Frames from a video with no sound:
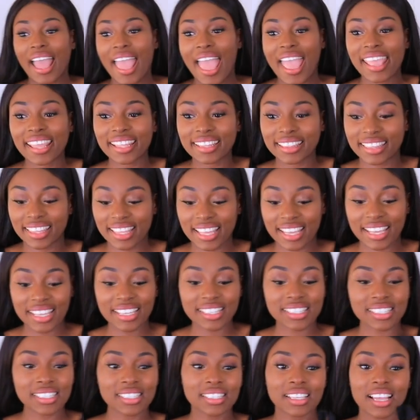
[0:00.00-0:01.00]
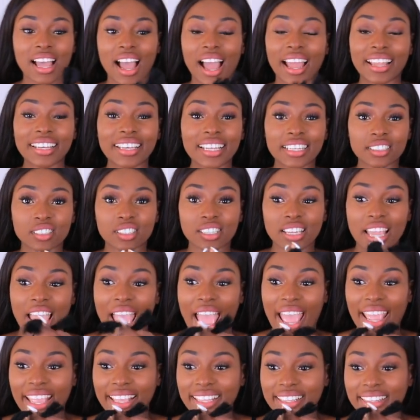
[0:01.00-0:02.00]
hate these. I literally
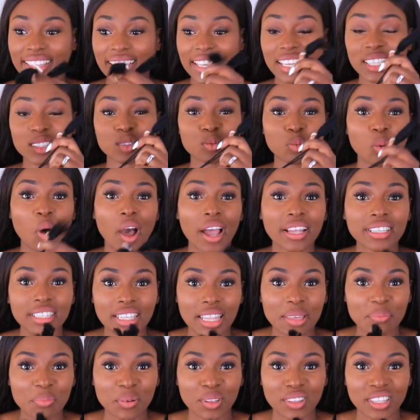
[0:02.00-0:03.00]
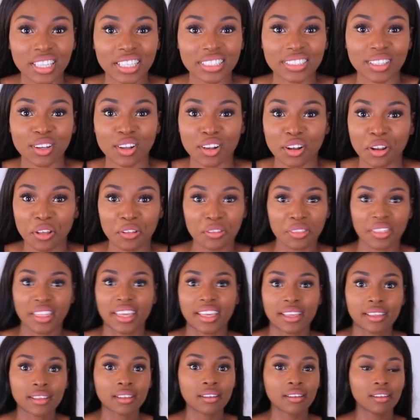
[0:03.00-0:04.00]
hate these. Why do they put these on clothing?